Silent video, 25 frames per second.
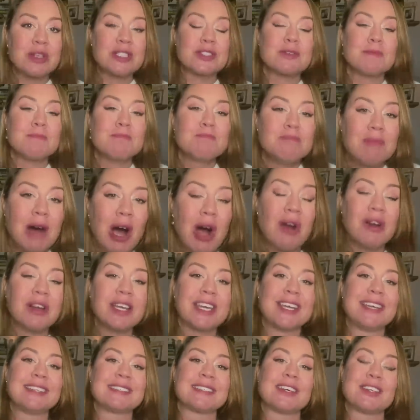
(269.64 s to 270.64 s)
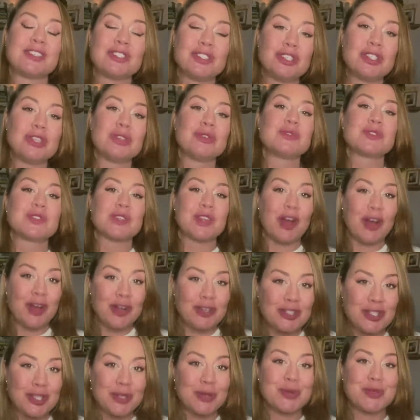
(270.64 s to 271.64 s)
to market and use her
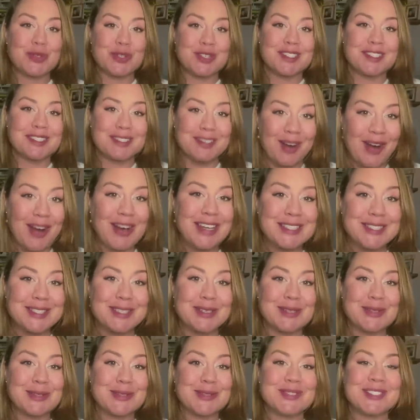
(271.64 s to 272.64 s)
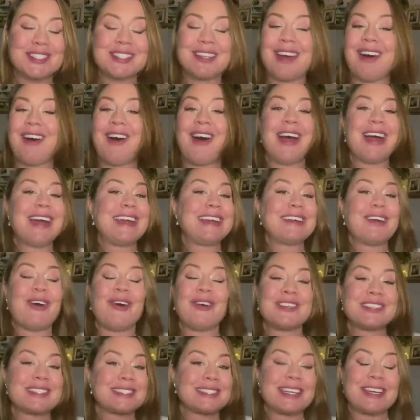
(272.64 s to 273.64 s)
children's titles, I
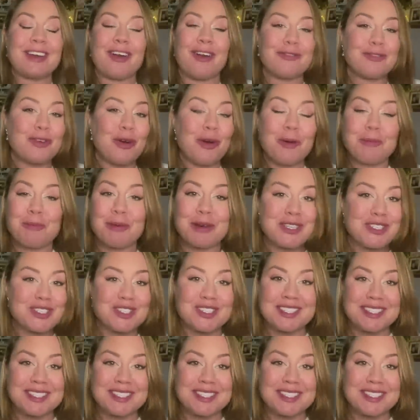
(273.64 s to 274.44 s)
honestly, I've got a bridge to